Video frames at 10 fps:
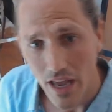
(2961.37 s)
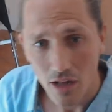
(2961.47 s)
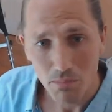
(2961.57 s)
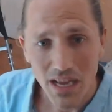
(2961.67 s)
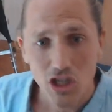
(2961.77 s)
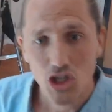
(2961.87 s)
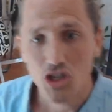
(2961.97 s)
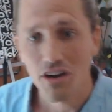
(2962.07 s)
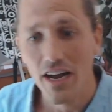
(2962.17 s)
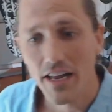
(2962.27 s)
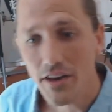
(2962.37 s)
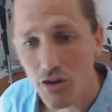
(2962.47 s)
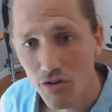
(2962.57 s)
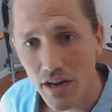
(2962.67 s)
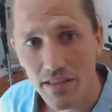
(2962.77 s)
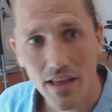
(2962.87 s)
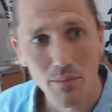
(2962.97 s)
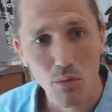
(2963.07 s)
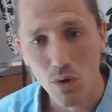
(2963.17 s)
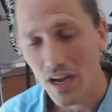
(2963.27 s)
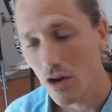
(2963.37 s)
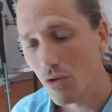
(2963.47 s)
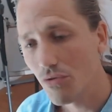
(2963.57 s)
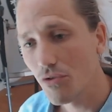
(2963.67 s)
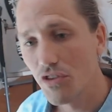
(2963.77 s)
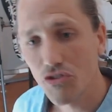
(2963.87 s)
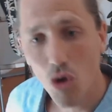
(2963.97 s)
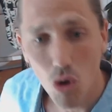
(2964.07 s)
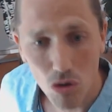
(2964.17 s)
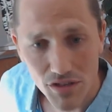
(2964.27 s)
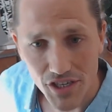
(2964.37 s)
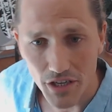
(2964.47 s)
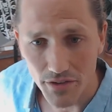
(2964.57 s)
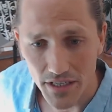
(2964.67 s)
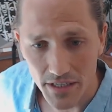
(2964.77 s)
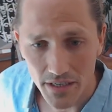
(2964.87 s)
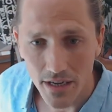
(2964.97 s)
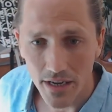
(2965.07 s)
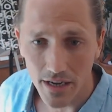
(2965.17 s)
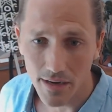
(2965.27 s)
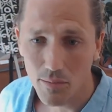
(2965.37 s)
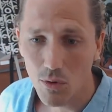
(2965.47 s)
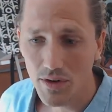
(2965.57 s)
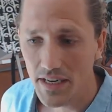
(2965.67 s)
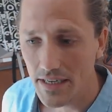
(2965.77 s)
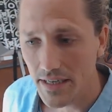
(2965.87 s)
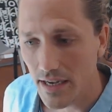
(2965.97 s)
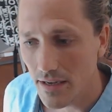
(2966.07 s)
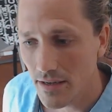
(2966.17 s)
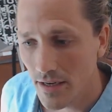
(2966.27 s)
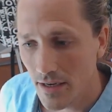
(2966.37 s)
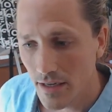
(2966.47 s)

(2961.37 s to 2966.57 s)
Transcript: and I'll make sure I integrate them when I go through this whole series in more detail.